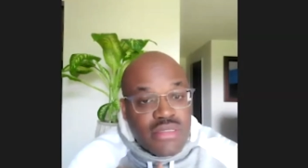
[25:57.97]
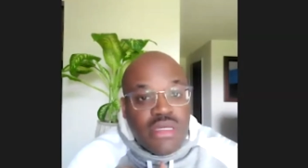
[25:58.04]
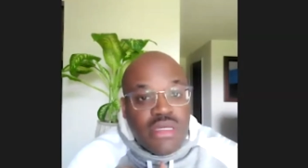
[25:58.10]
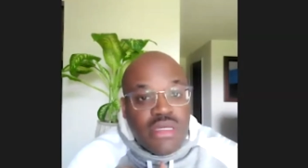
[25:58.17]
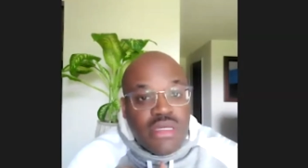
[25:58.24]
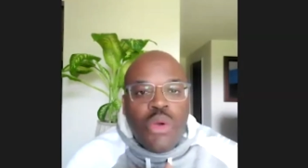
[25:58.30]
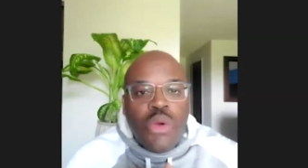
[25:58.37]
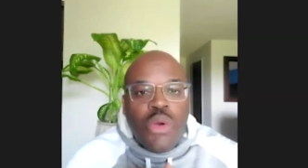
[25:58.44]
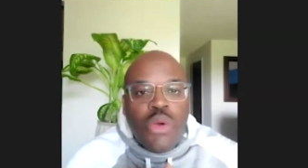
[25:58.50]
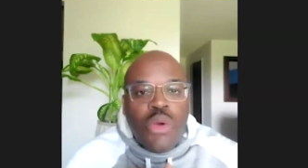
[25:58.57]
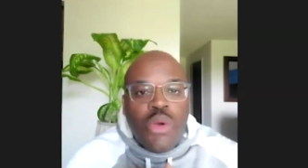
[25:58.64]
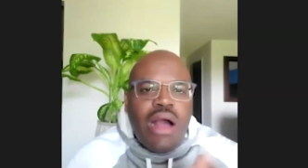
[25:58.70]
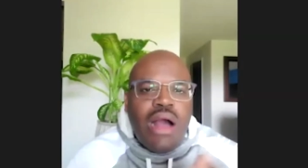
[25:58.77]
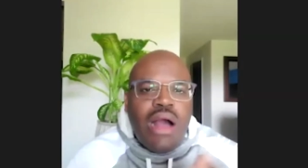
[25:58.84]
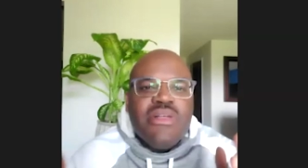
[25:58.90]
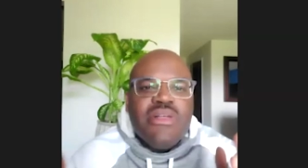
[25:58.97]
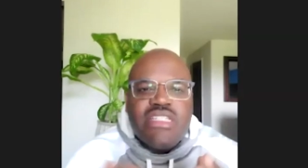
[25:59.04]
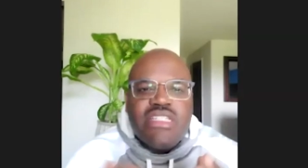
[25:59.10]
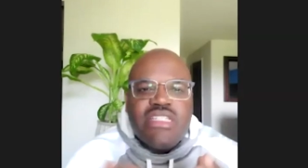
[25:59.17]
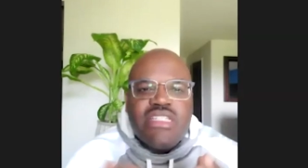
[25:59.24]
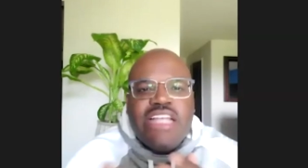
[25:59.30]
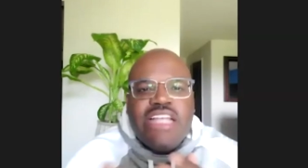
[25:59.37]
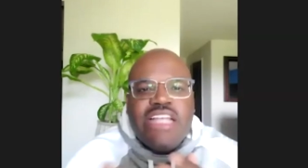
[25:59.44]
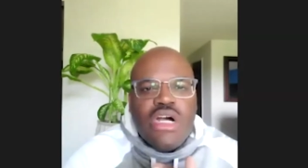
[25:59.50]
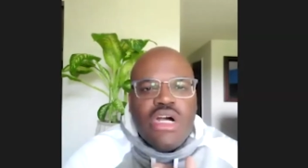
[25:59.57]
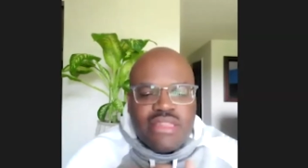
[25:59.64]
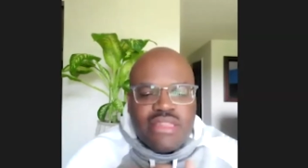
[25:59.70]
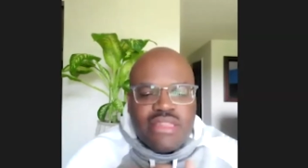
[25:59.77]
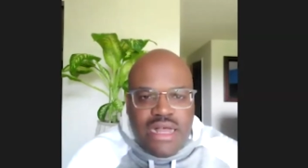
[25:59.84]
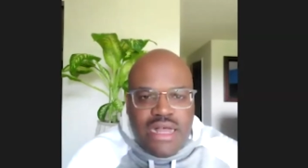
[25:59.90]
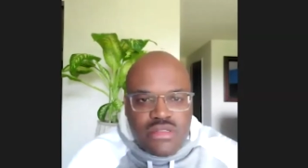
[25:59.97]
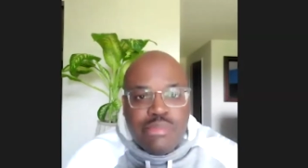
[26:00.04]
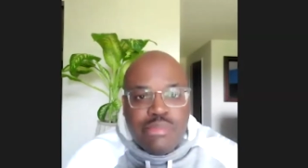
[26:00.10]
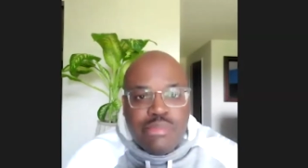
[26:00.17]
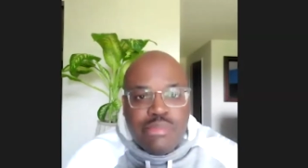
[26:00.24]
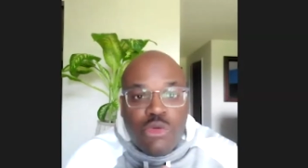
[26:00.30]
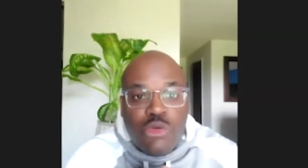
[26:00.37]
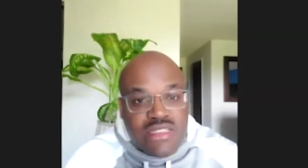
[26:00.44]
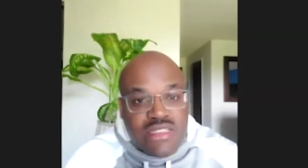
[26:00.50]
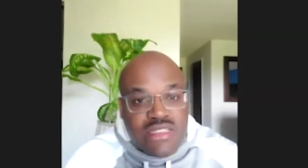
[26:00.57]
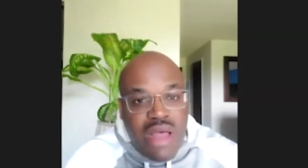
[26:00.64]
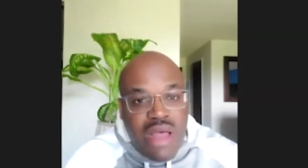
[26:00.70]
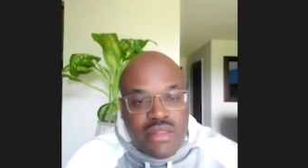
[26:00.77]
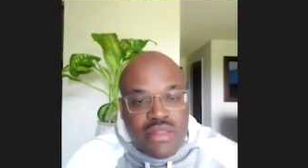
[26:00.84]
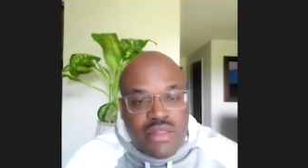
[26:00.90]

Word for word: Well, how much is an extra hundred thousand? Boom, that's a policy.